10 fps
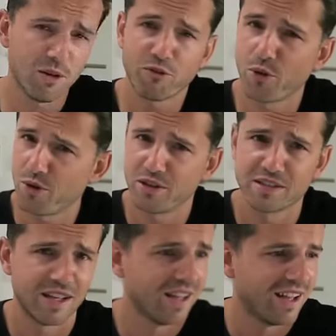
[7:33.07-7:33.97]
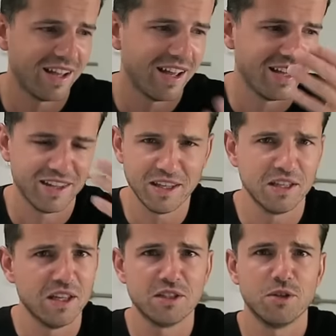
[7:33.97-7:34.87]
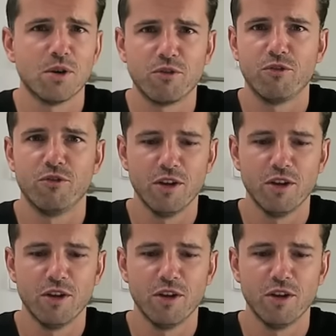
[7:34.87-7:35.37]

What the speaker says: Of course, it's your